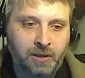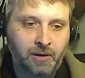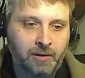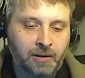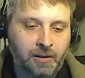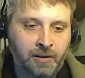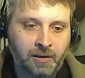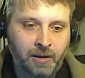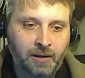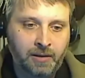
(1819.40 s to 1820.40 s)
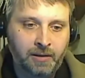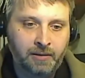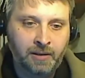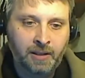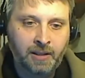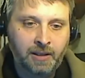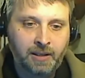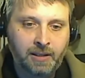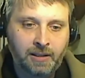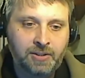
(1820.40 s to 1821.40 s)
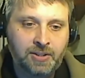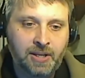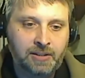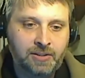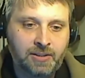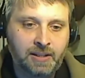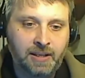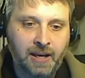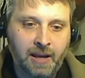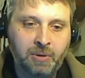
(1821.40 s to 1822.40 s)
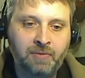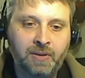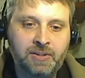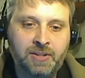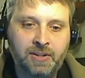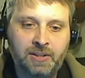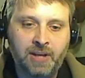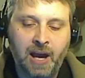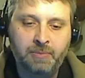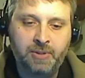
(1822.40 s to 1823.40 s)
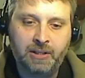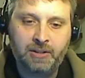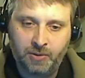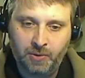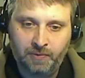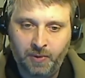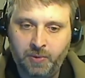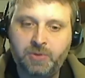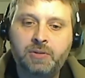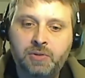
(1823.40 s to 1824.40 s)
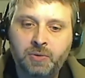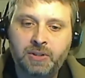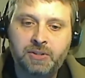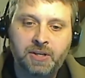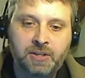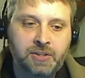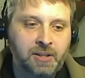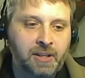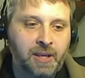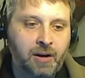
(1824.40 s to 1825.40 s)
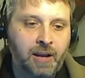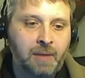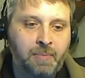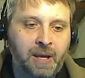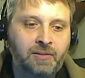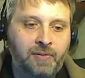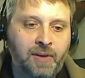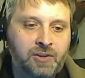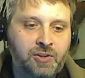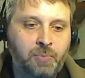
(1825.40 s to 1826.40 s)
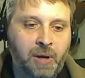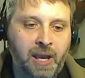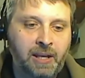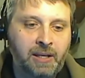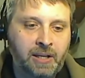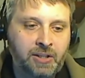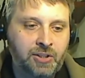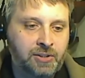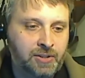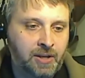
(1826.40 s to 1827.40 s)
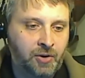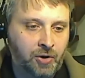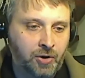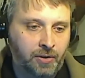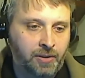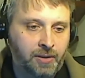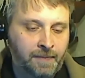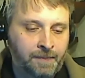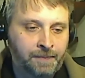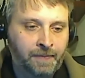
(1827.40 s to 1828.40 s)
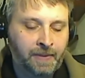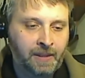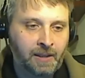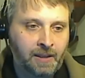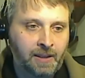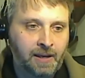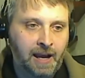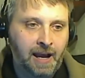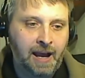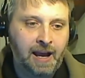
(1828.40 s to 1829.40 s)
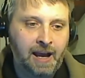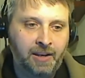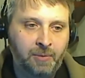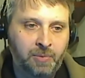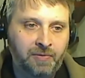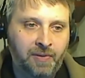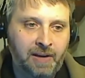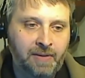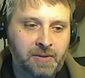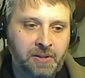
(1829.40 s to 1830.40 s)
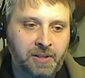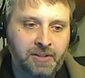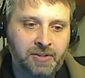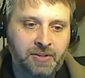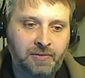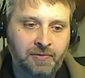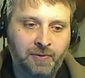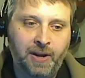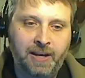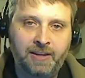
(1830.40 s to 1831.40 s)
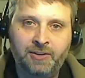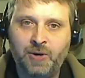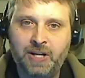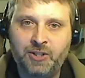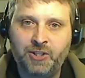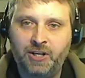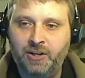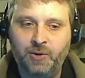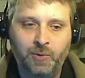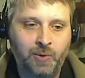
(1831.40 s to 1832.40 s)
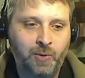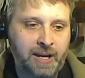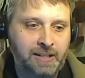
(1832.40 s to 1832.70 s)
here, and. Uh, he states that uh, I'm convinced that these objects, UFOs, do exist and they are not manufactured by any nations on Earth. Ah, number five on the list. Fran Drescher, you were yes,